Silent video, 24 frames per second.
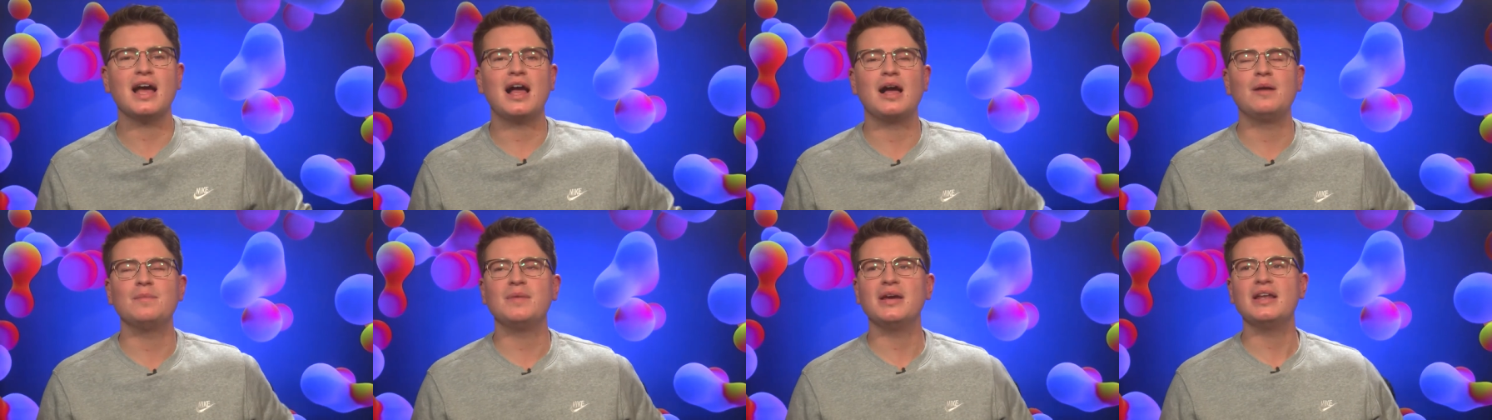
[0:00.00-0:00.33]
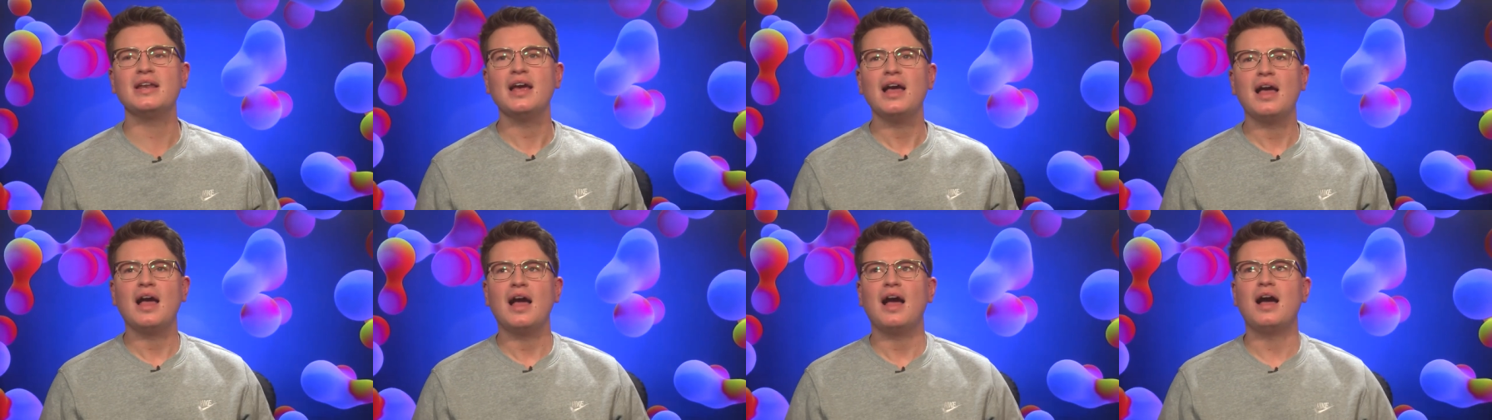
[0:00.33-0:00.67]
I
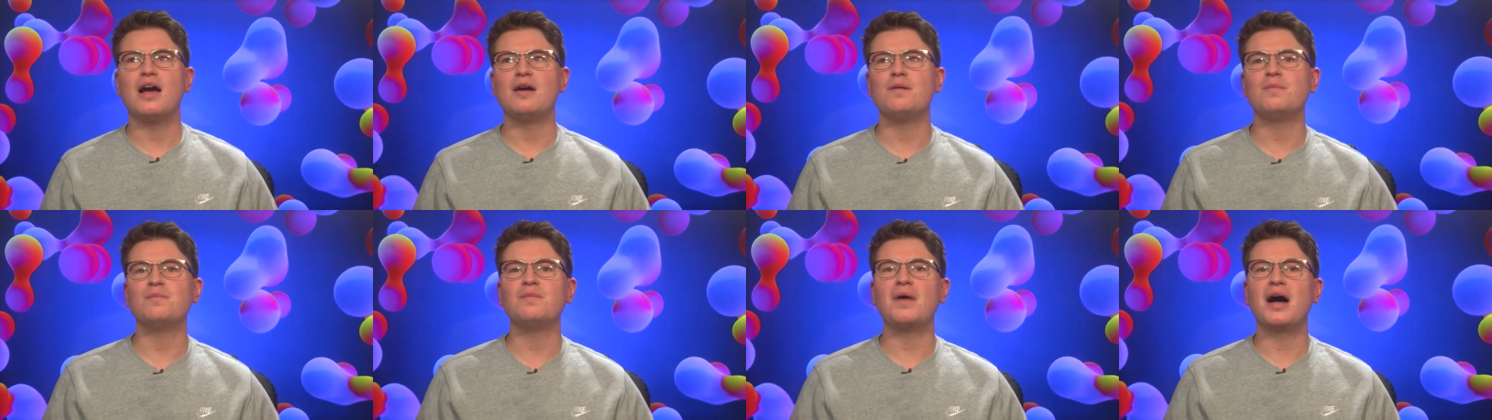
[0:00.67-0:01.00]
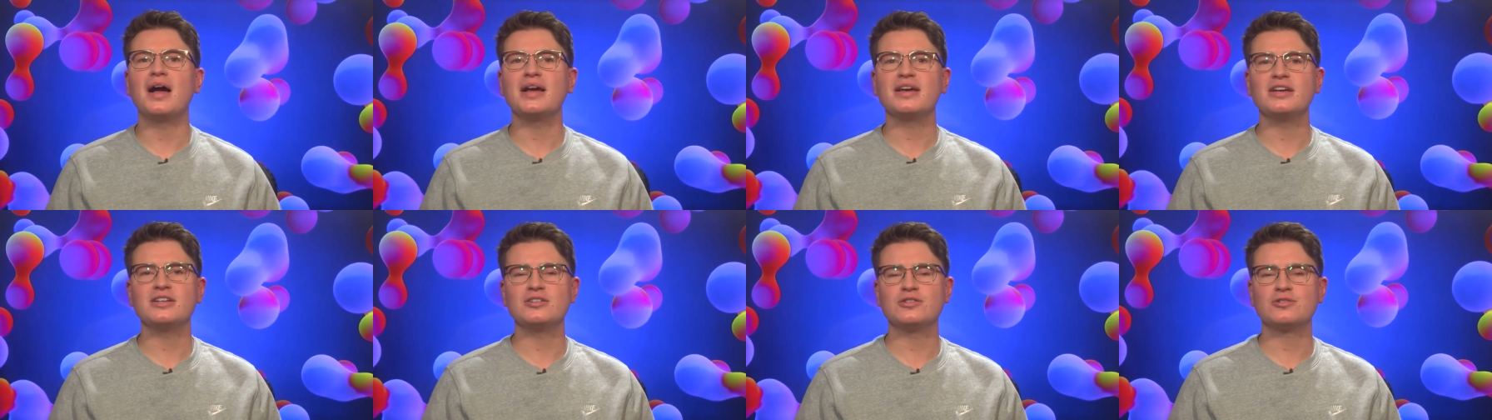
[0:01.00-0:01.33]
mean, uh,
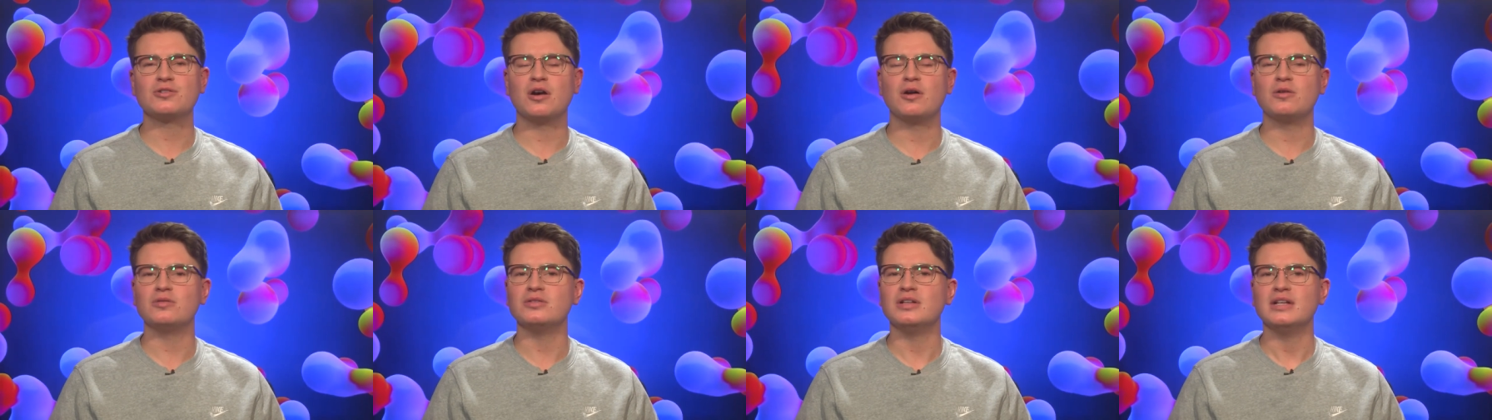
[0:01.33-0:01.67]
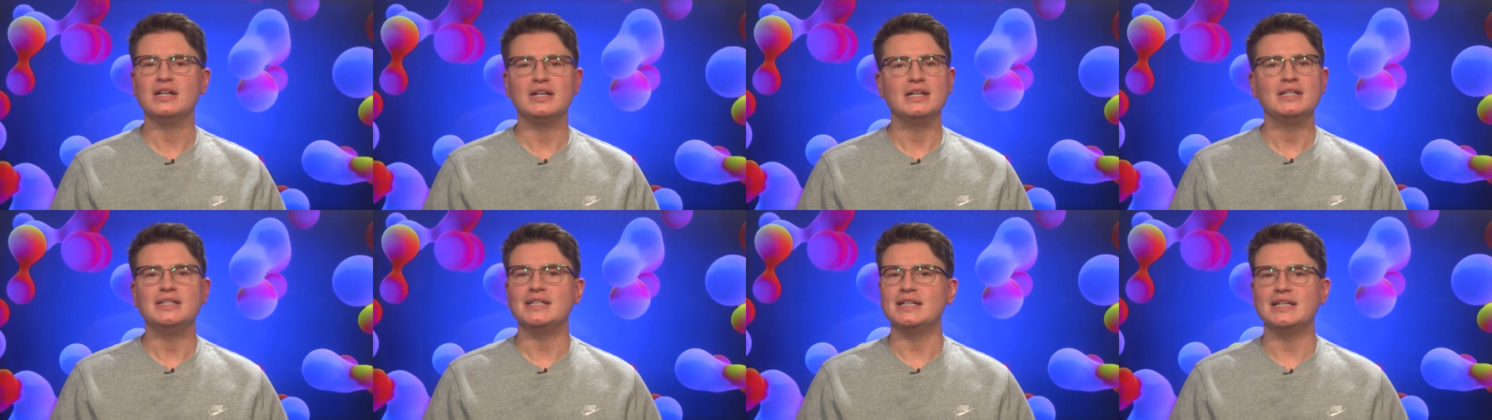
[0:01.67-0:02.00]
my control
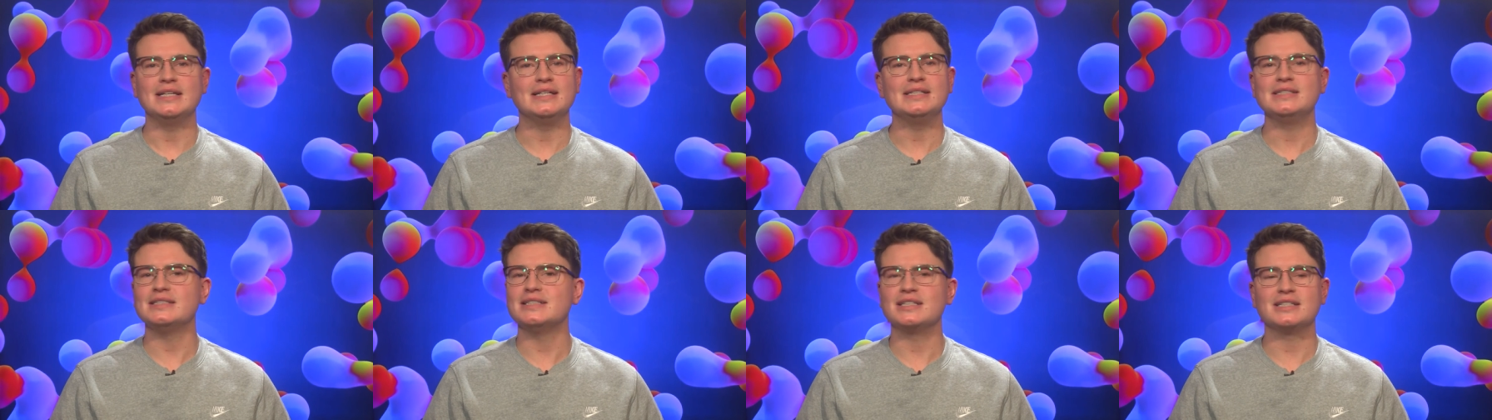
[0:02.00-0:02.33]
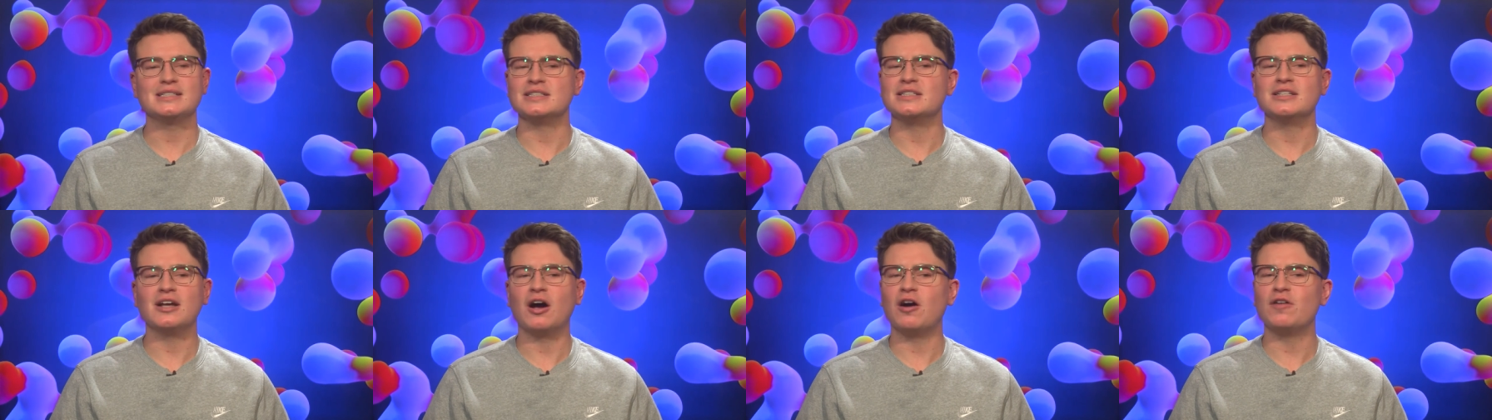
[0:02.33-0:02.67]

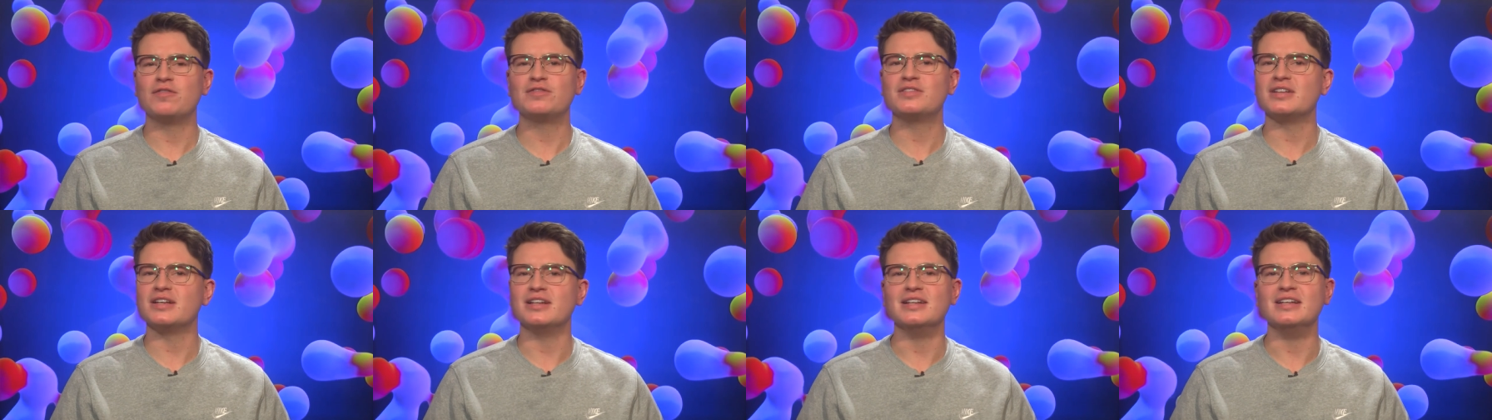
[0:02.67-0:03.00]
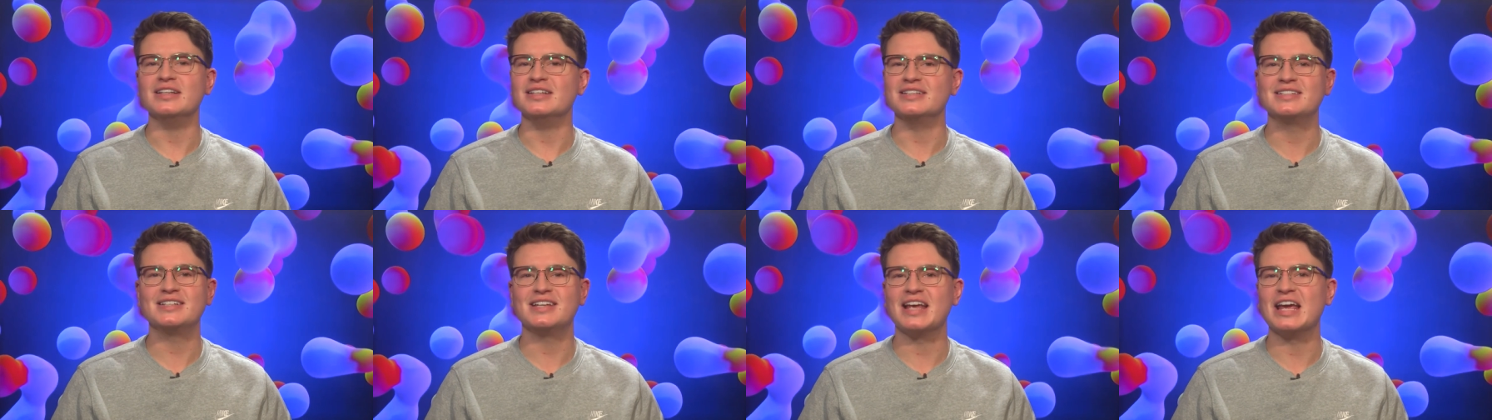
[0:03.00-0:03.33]
doesn't
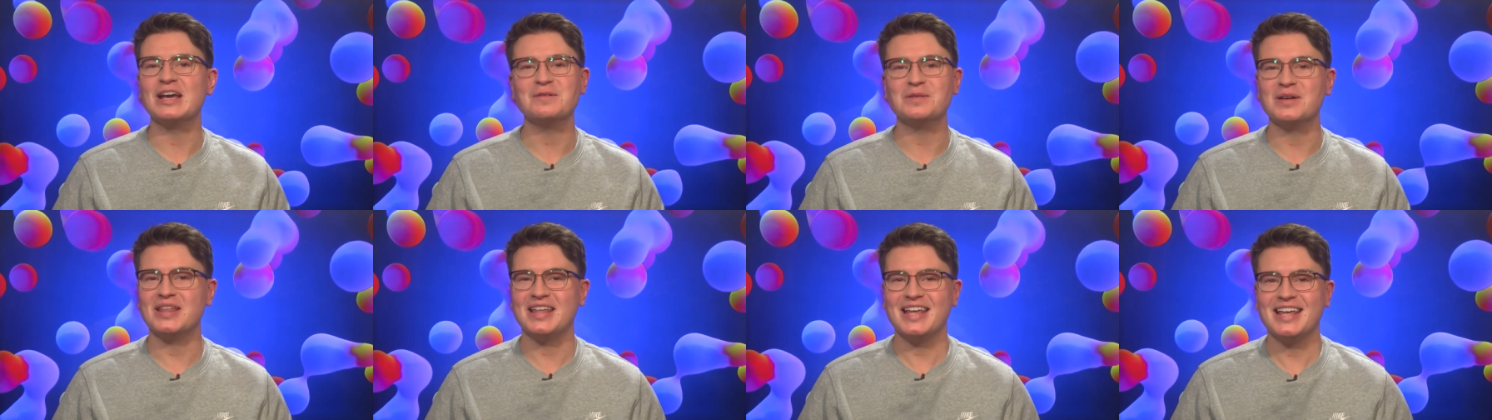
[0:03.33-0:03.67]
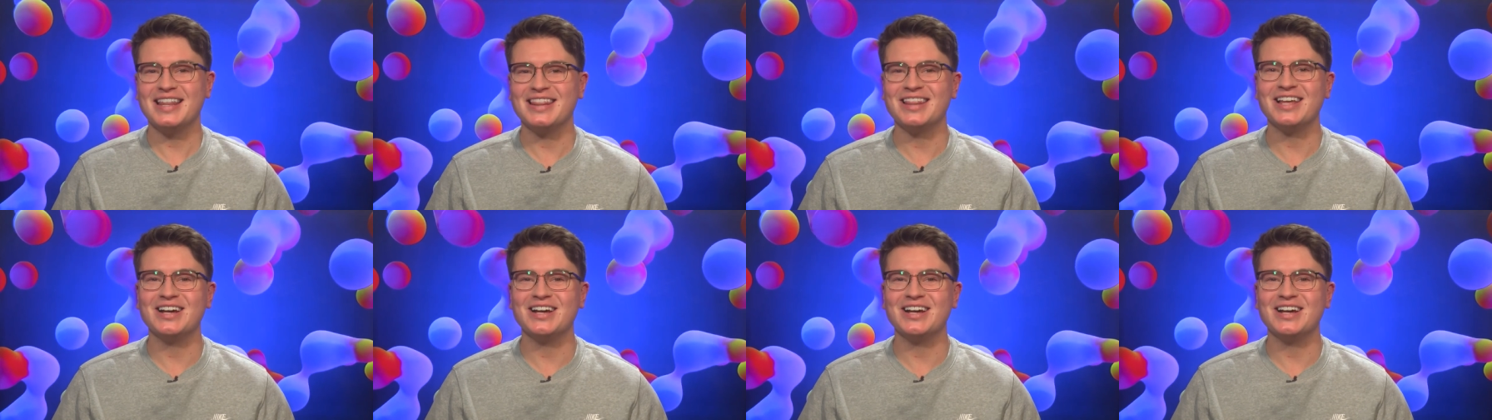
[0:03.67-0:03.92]
often sit within